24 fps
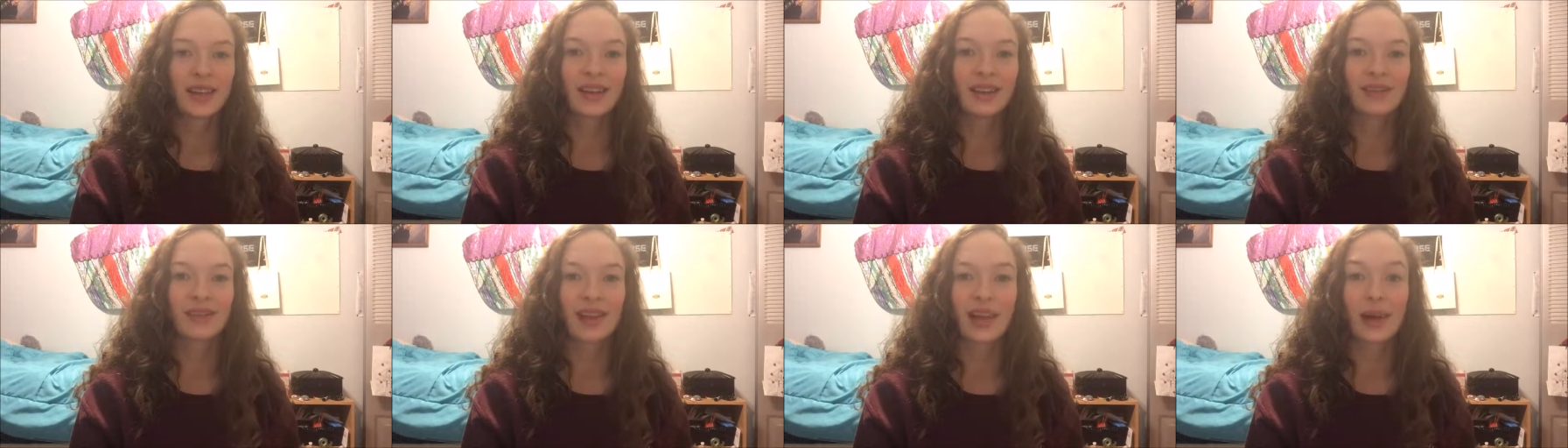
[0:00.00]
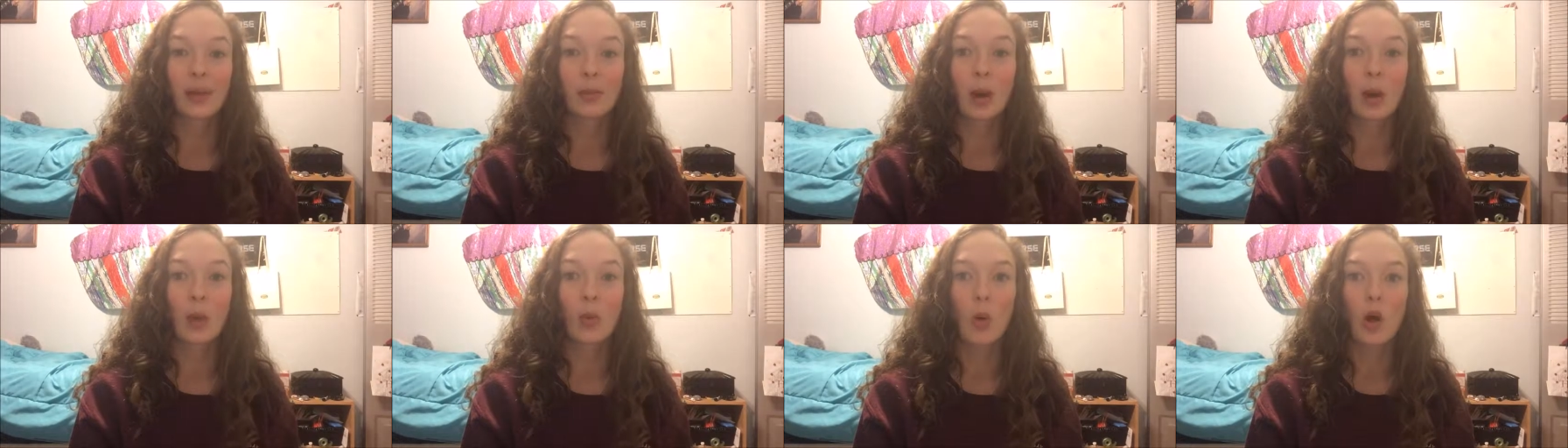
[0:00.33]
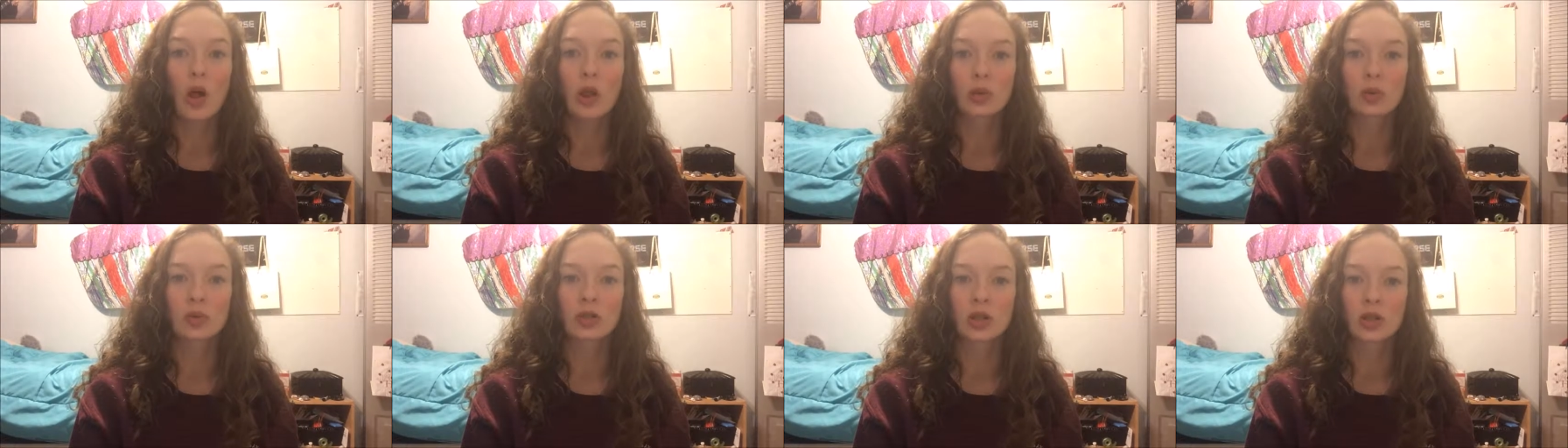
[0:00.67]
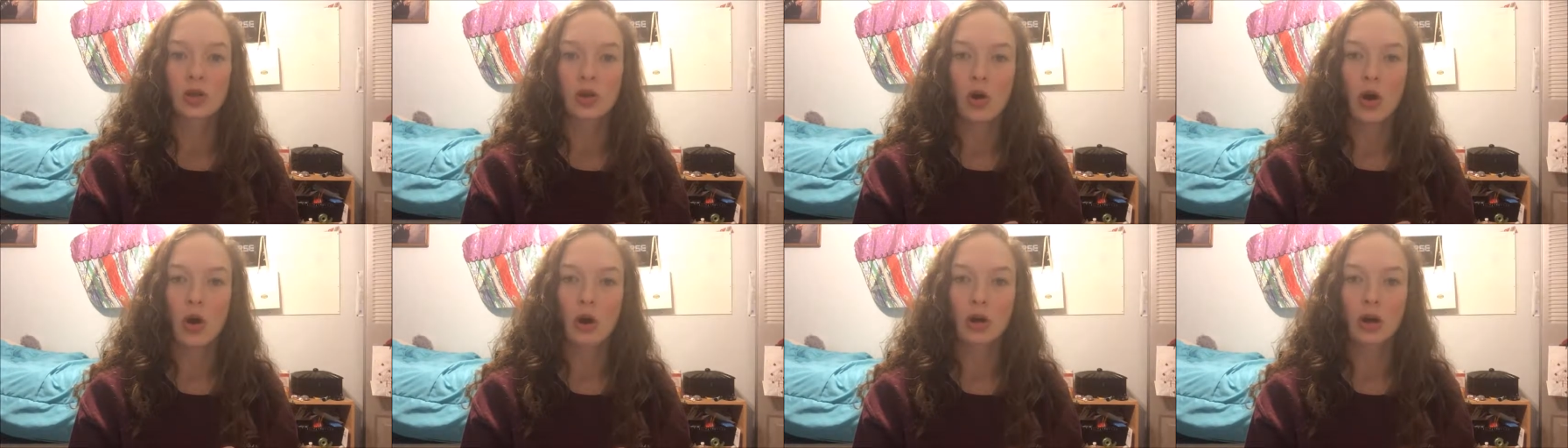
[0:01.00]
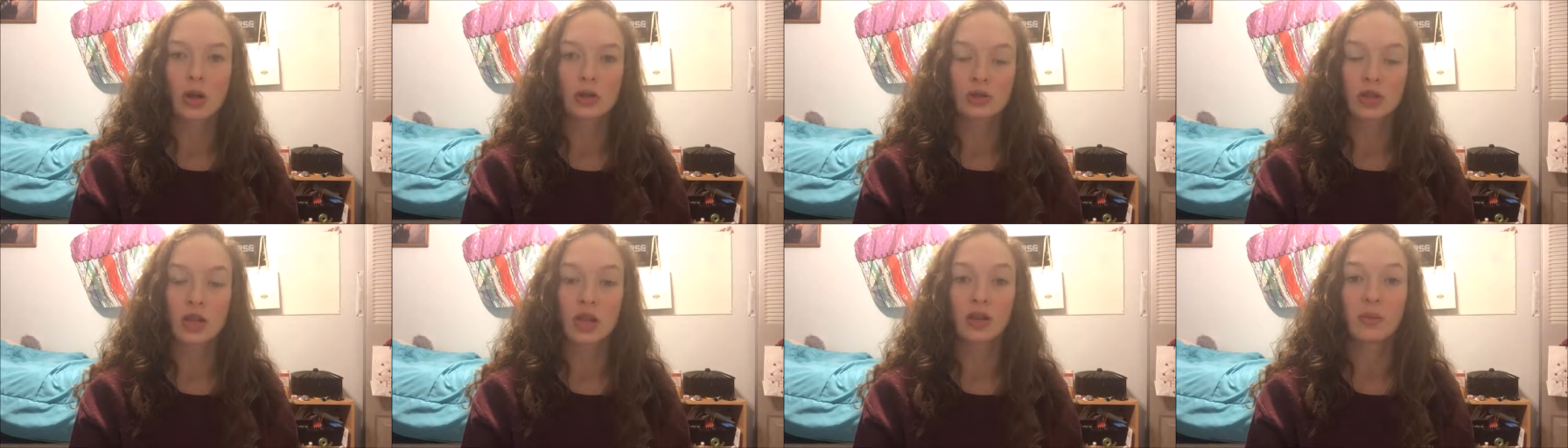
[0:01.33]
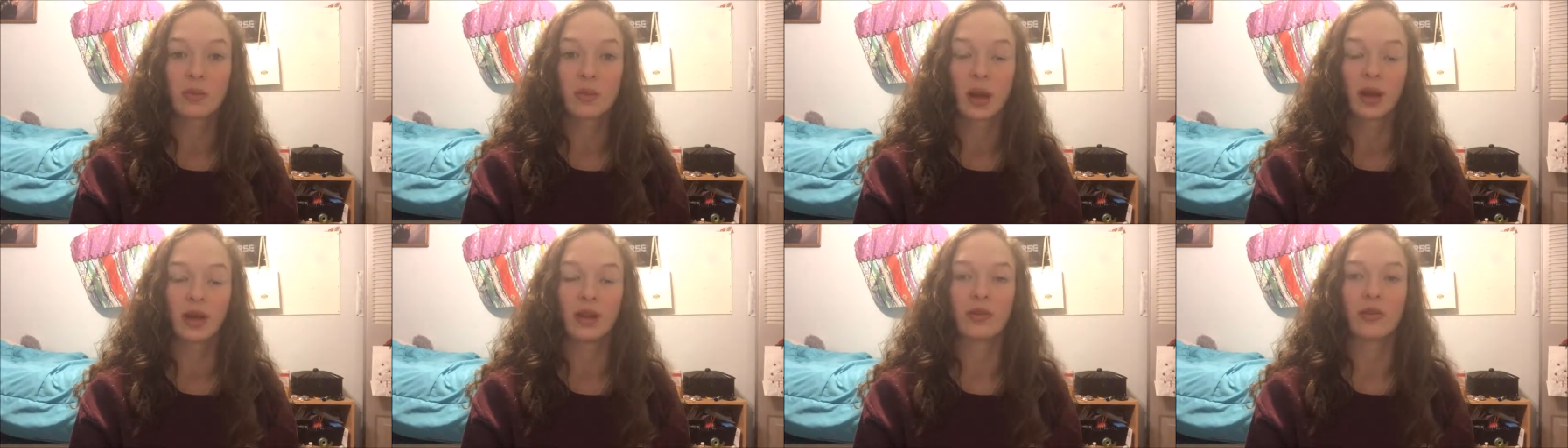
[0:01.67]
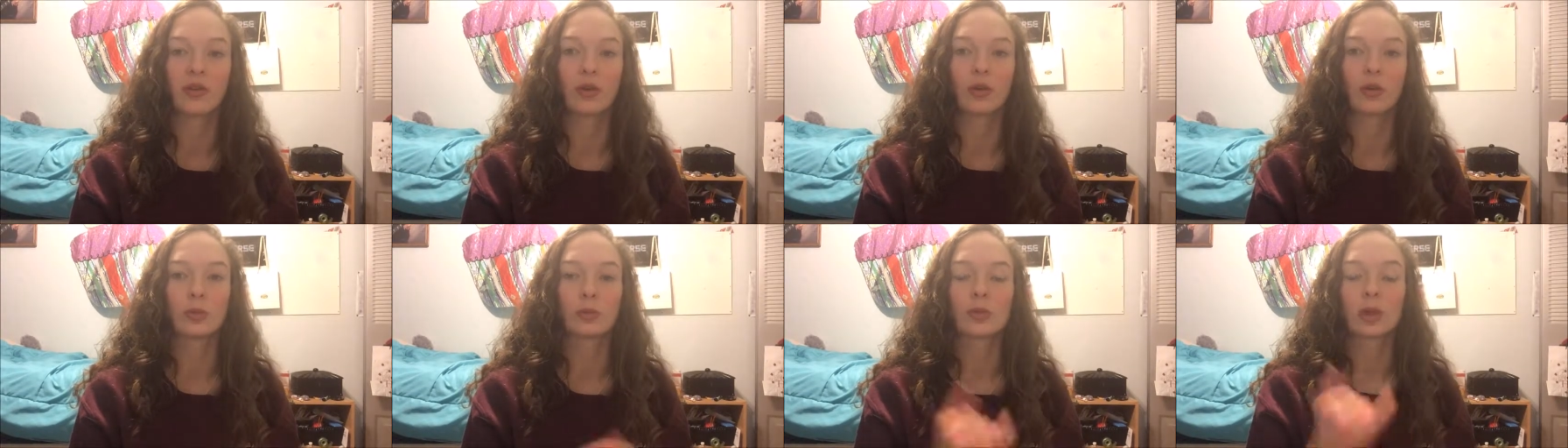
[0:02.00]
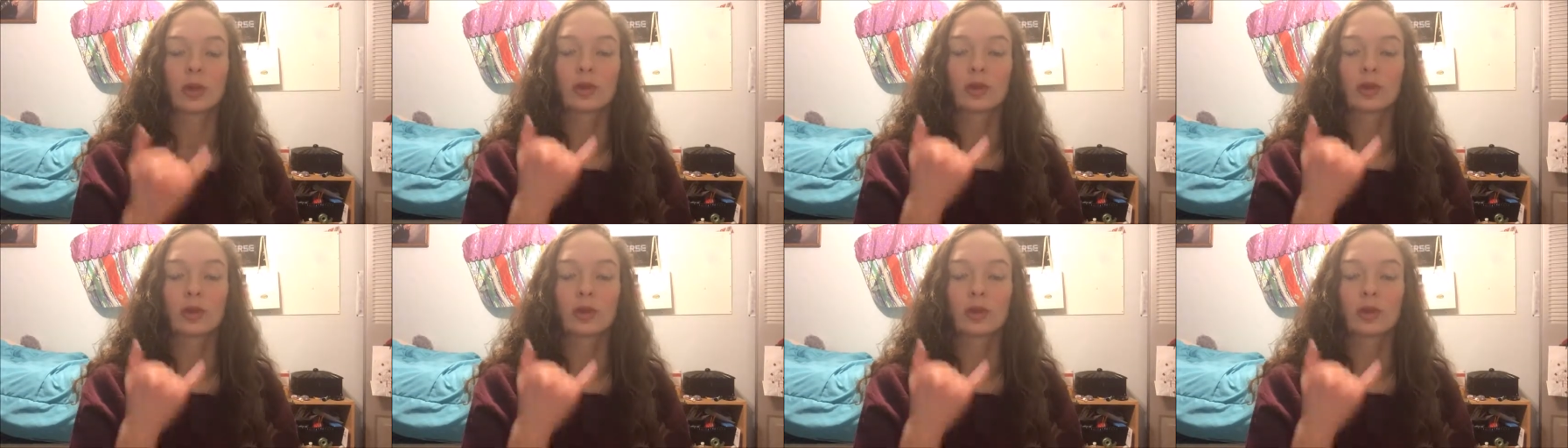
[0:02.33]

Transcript: And like my wallet was in the car and I was in my living room.